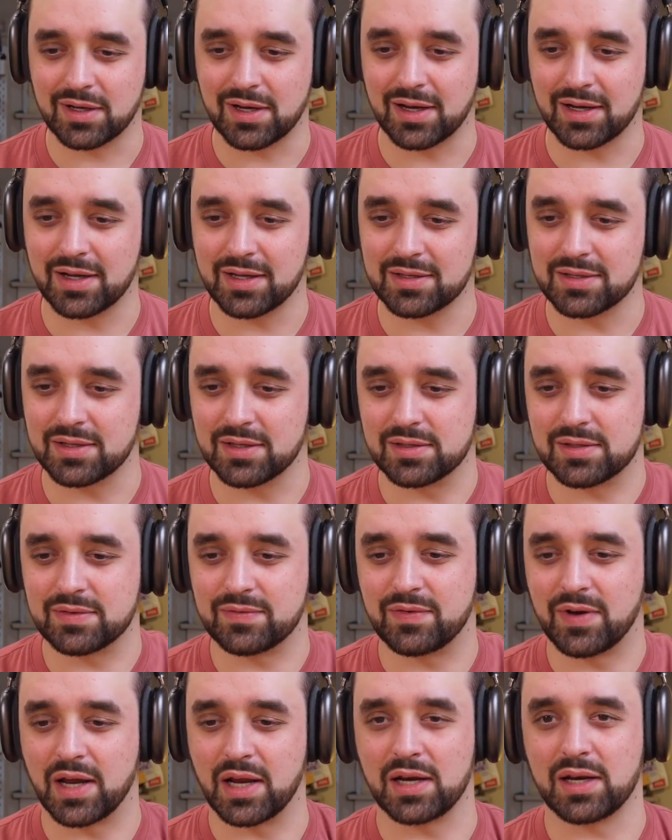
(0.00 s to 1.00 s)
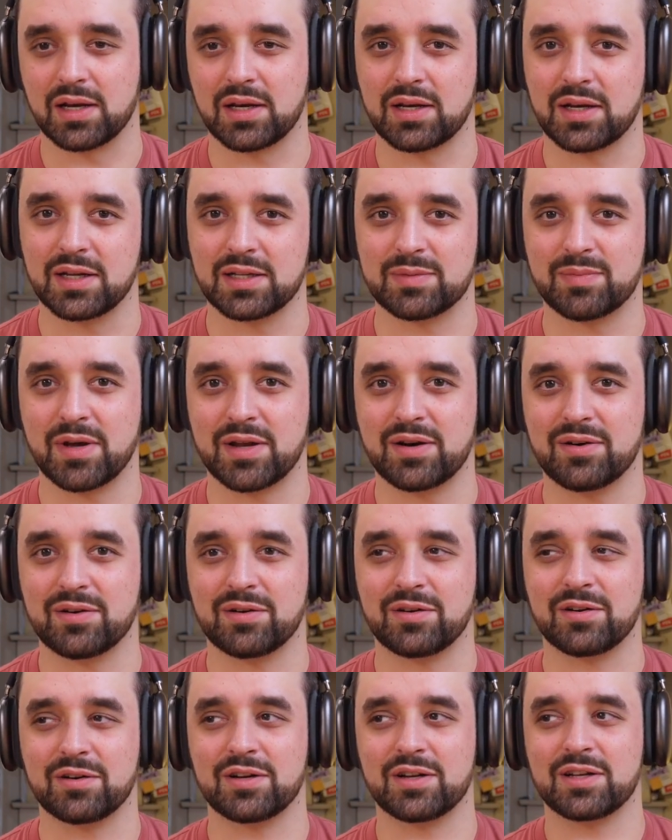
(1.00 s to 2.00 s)
I guess that's fine. It's
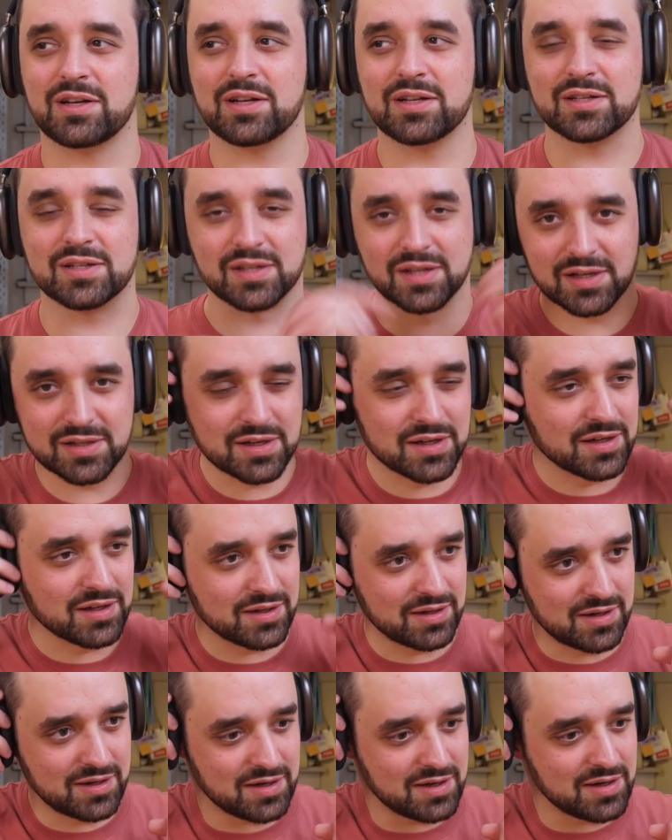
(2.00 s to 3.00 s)
better. It is such a...